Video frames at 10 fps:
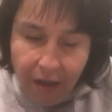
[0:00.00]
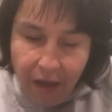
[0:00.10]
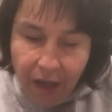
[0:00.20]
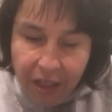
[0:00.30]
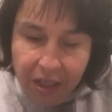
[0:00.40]

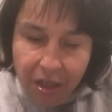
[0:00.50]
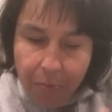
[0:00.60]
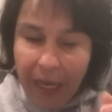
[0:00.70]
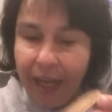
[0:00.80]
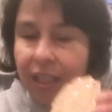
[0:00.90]
on the
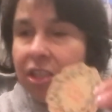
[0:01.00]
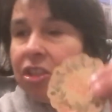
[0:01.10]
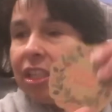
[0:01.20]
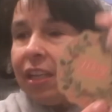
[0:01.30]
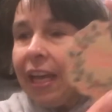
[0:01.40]
package,
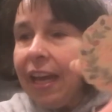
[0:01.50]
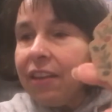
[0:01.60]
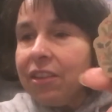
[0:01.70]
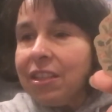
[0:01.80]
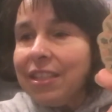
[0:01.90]
it
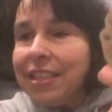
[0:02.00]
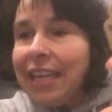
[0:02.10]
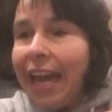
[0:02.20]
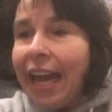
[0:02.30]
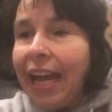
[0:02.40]
had this
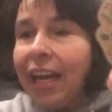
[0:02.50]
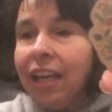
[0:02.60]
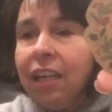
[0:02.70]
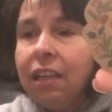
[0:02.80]
tag.